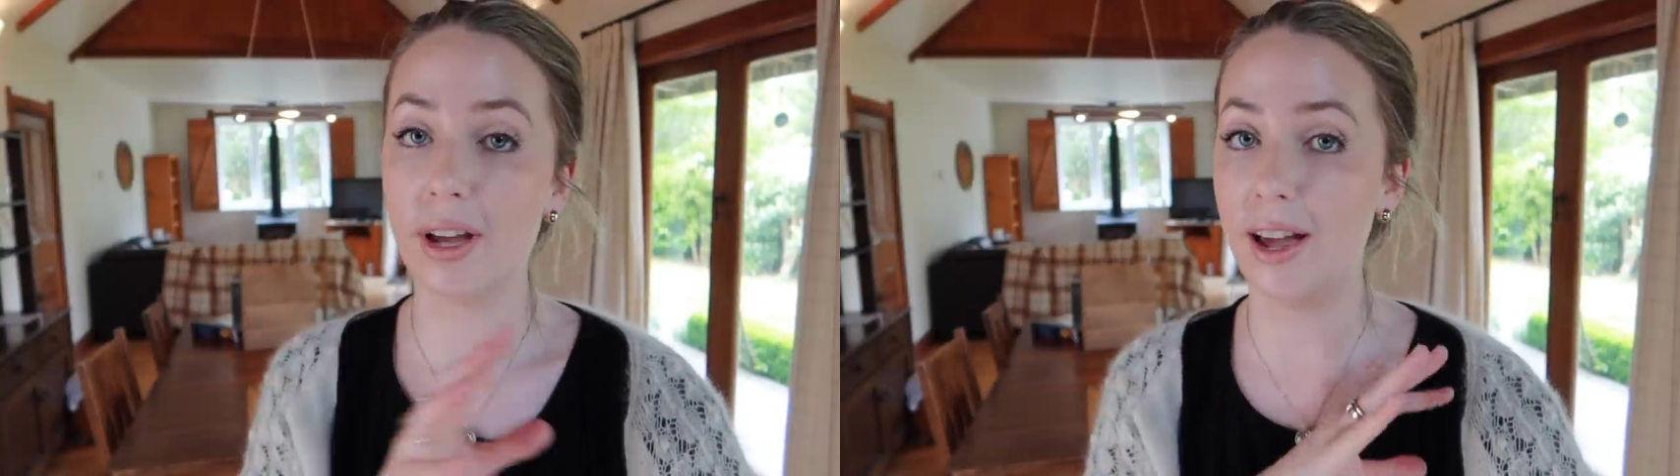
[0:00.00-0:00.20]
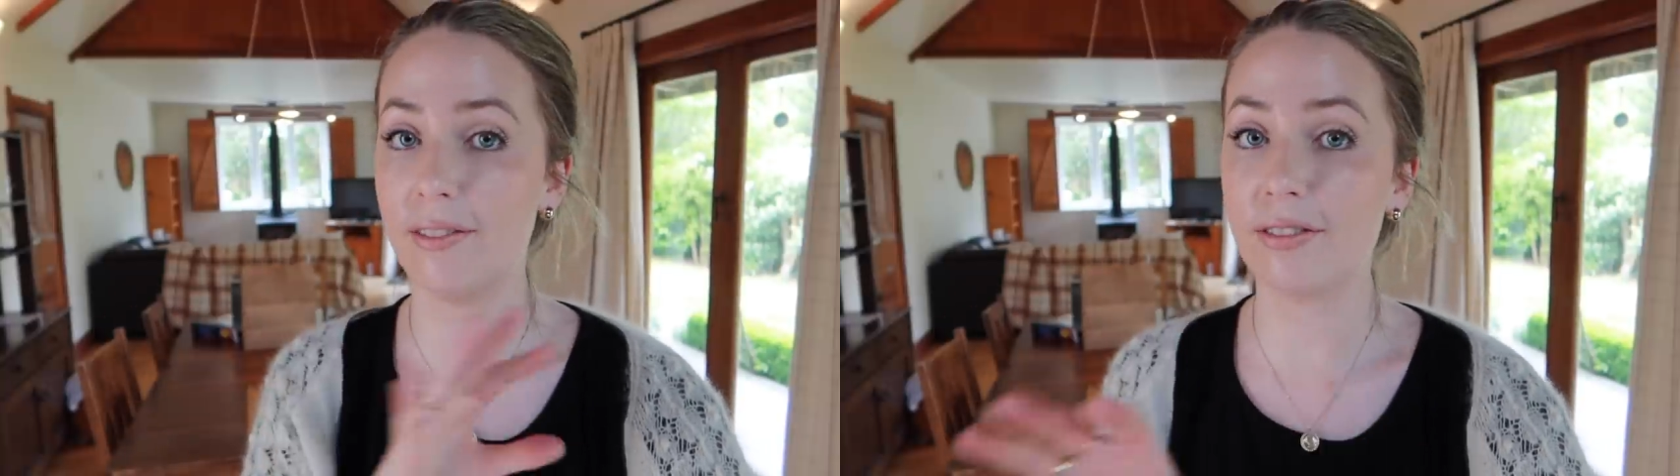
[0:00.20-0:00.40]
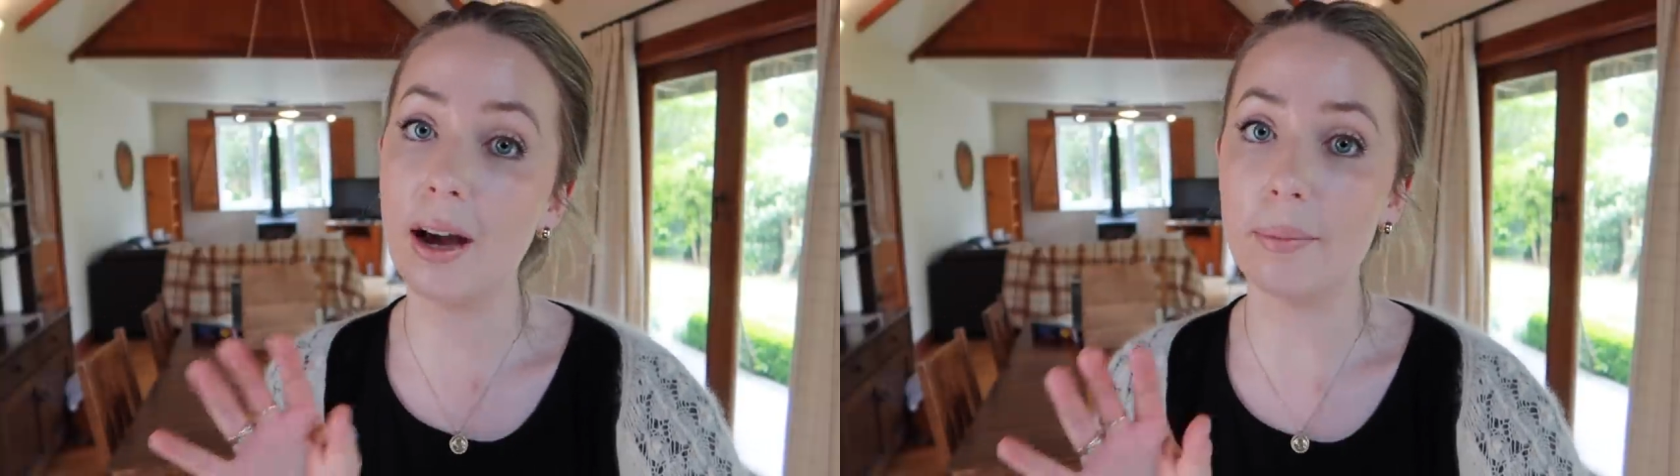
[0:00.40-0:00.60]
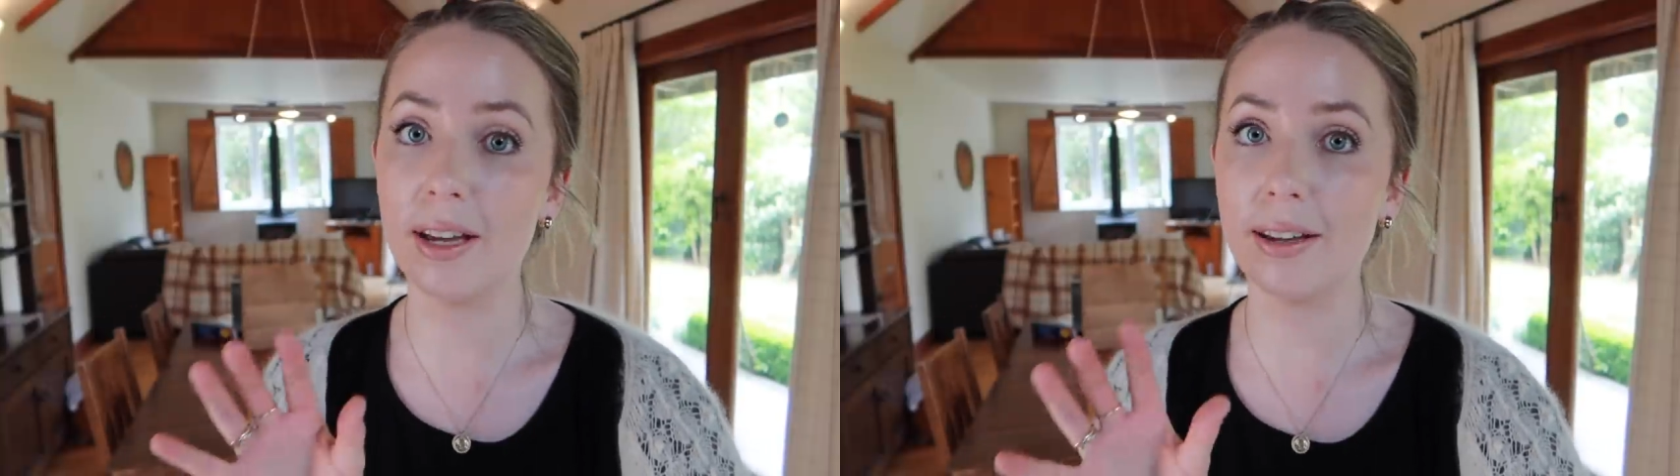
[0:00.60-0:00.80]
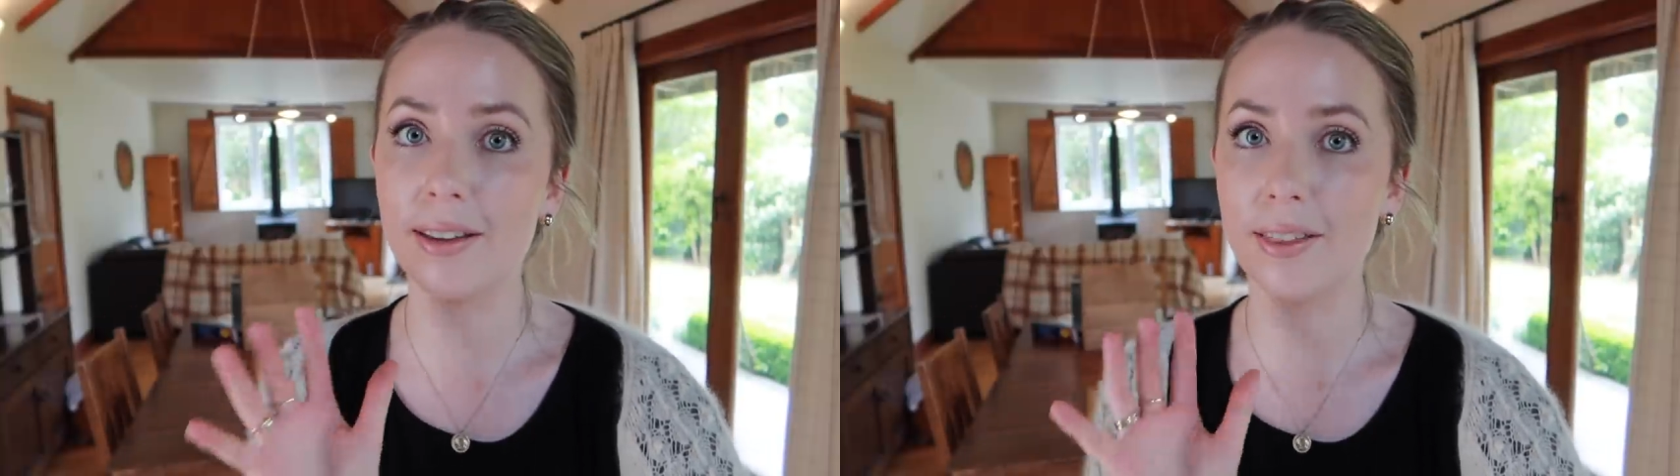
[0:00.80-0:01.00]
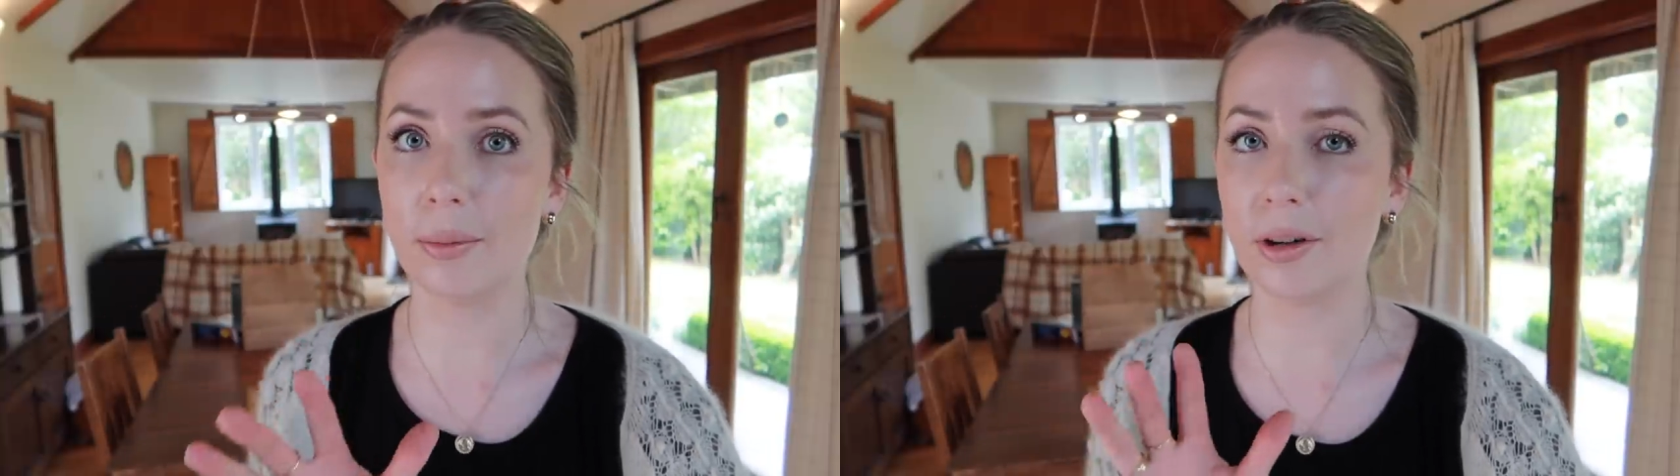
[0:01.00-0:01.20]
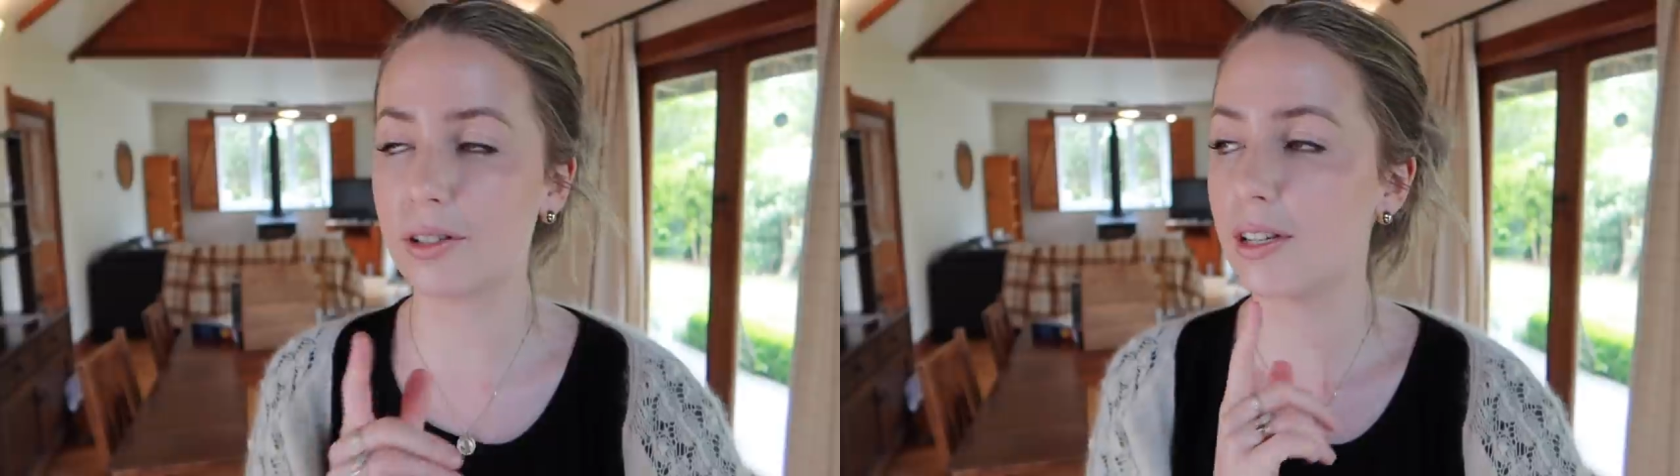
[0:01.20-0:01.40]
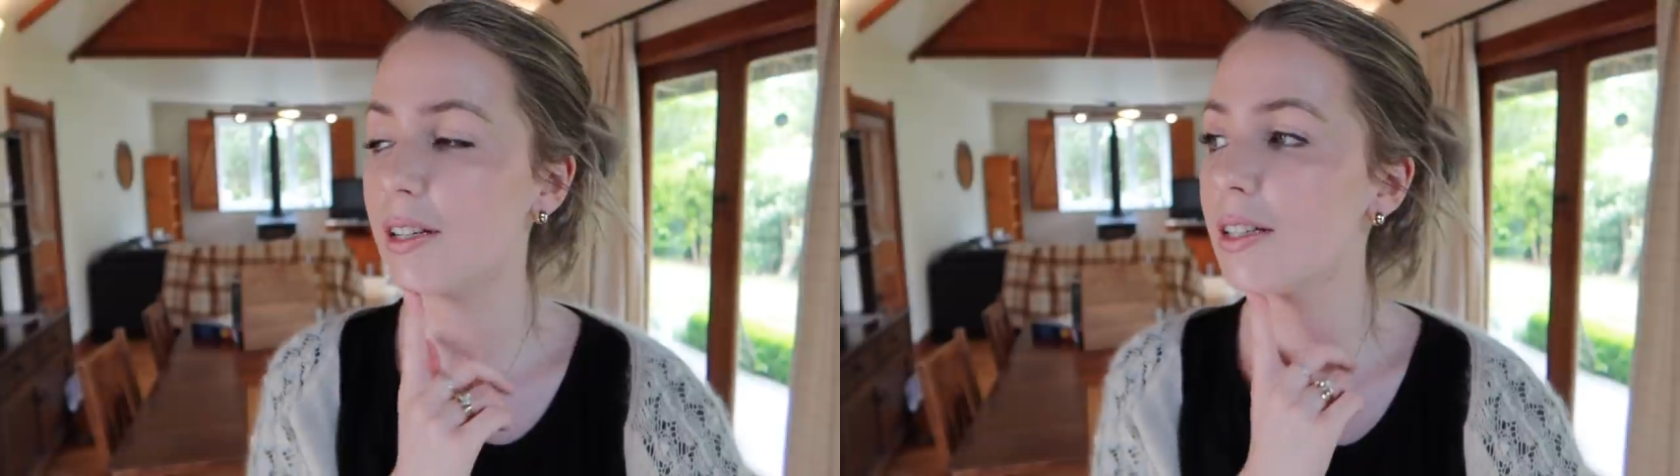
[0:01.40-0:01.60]
have coming in the
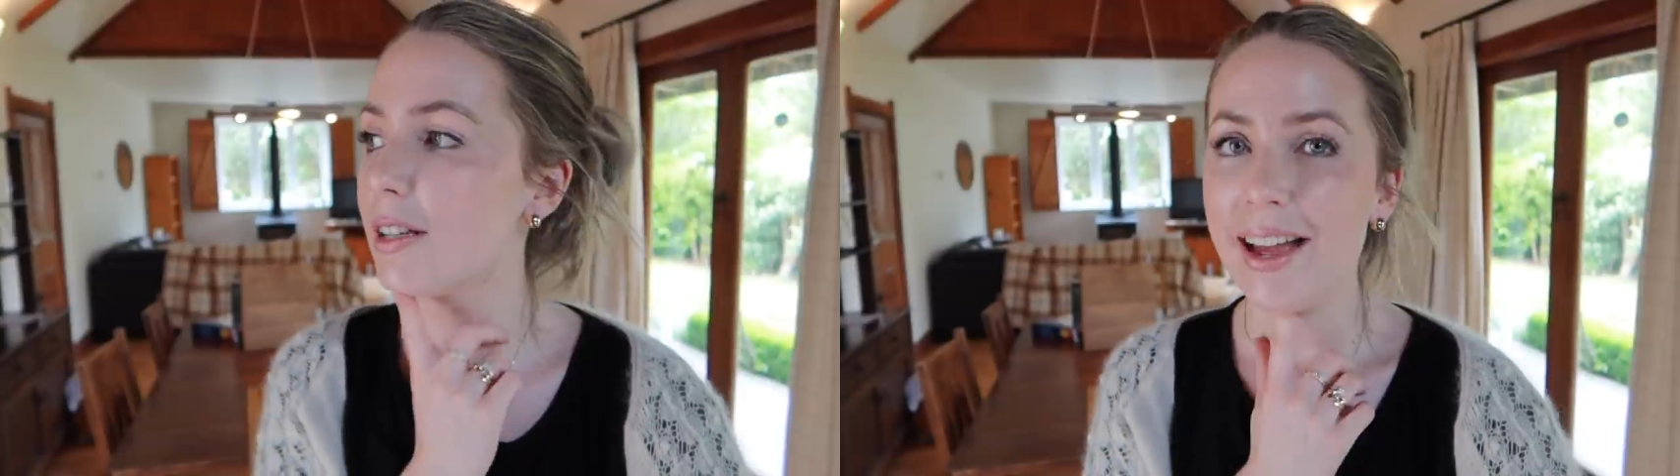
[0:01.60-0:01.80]
boxes.